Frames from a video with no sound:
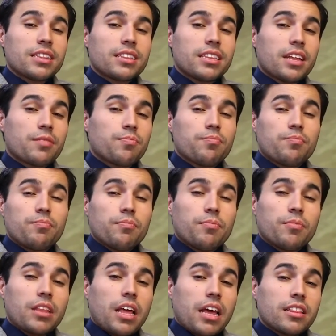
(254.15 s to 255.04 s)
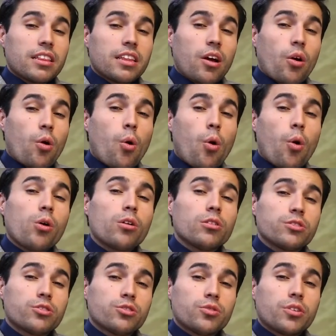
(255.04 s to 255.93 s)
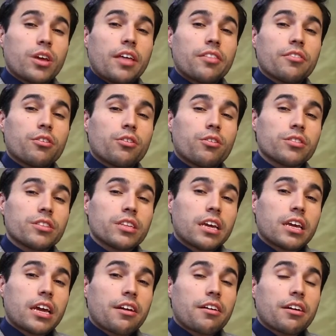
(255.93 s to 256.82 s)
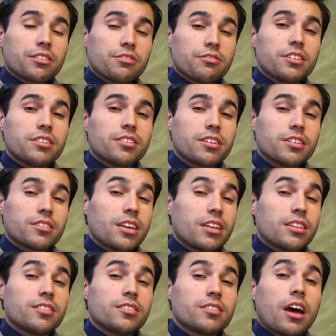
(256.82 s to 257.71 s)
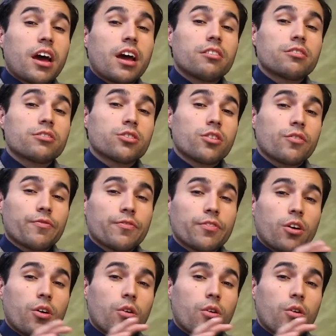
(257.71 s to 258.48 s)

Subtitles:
that holds together all the characteristics and desires of